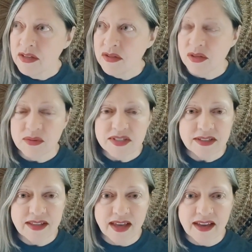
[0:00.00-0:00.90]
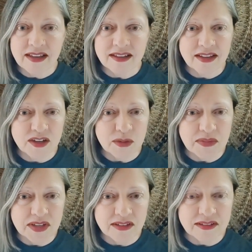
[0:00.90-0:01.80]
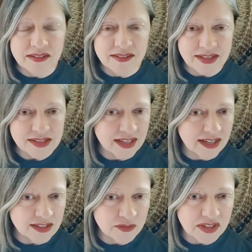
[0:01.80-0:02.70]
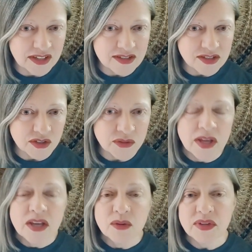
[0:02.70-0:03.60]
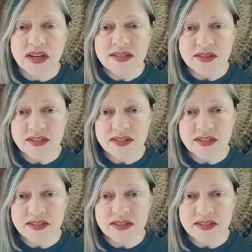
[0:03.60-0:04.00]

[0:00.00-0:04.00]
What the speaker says: So we did that. You can, that's an activity you can do. We also